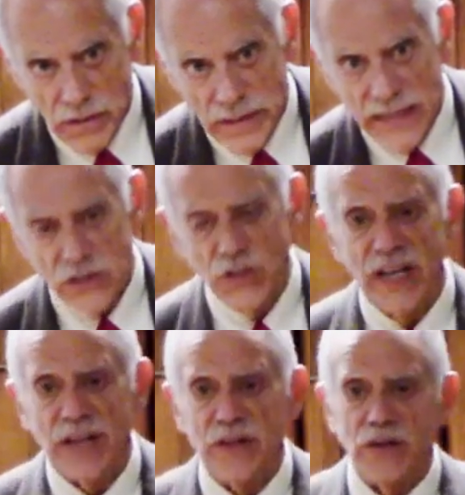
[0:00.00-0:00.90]
get
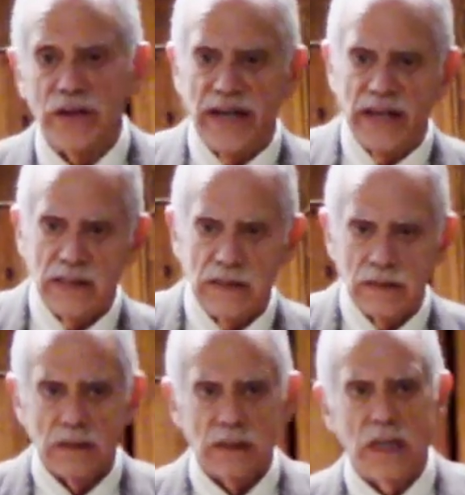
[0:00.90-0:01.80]
together and
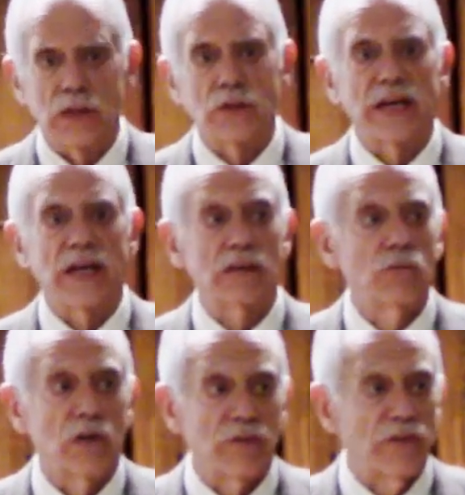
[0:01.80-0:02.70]
congregate,
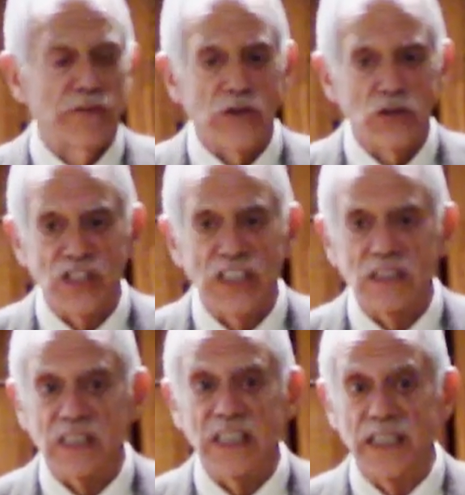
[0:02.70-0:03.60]
one of the first
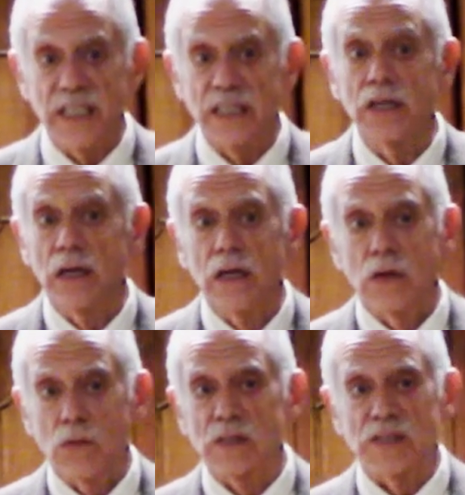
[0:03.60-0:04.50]
things they did
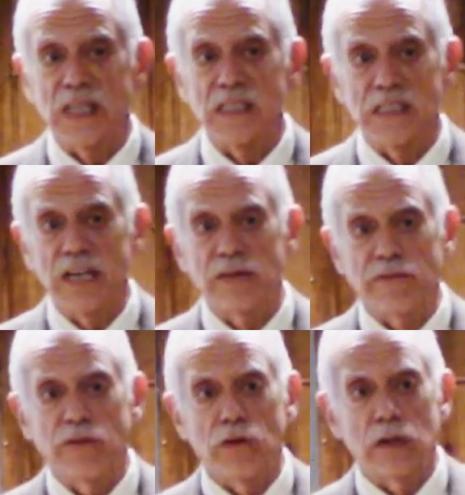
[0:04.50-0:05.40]
was they sent
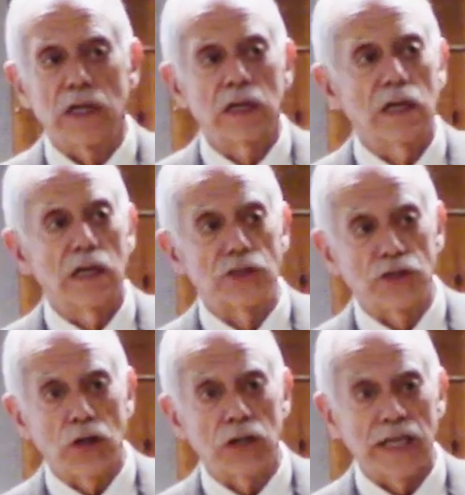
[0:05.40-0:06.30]
for a, a
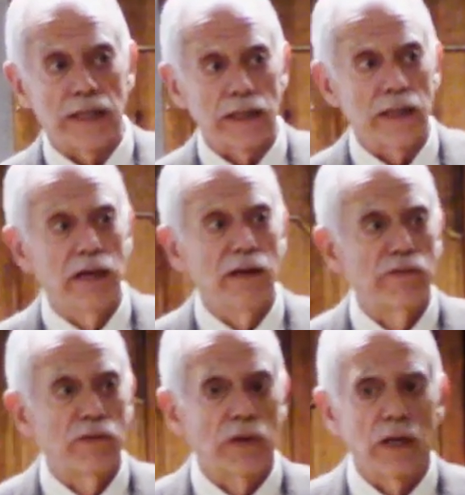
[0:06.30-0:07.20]
shochet,
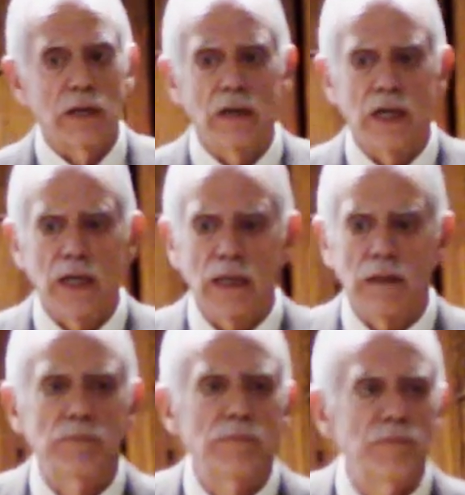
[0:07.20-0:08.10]
for a,
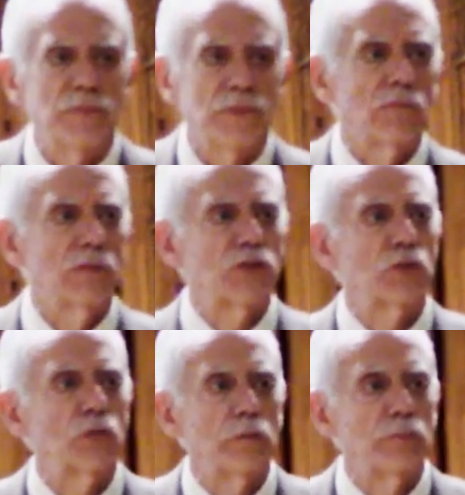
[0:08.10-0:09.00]
a,
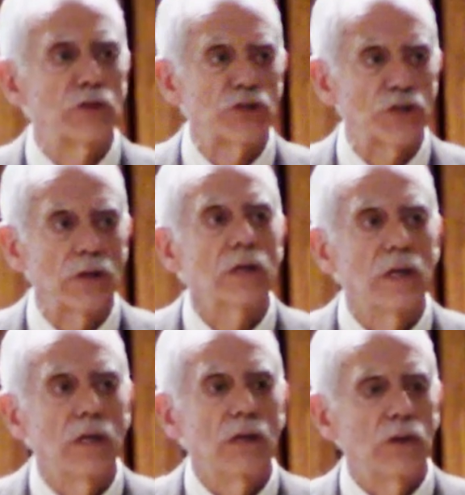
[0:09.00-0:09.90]
ritual butcher
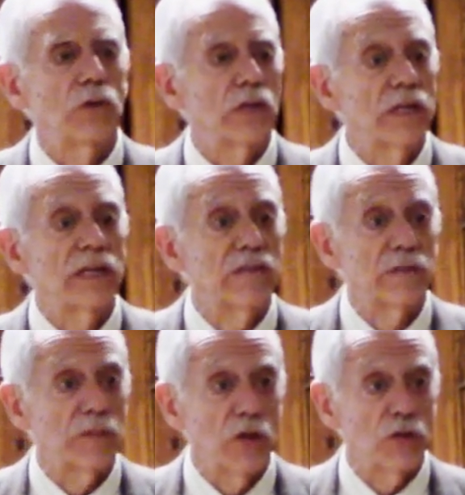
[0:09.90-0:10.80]
who could give
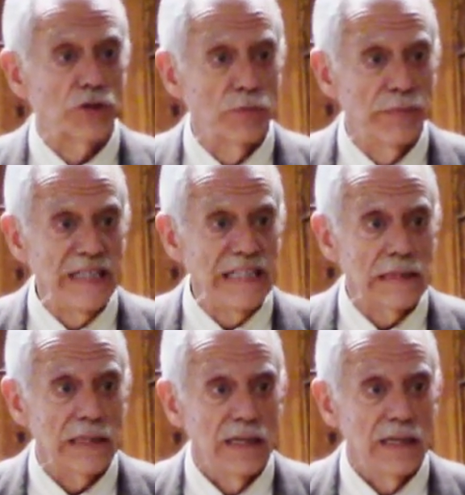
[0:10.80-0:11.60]
them kosher meat.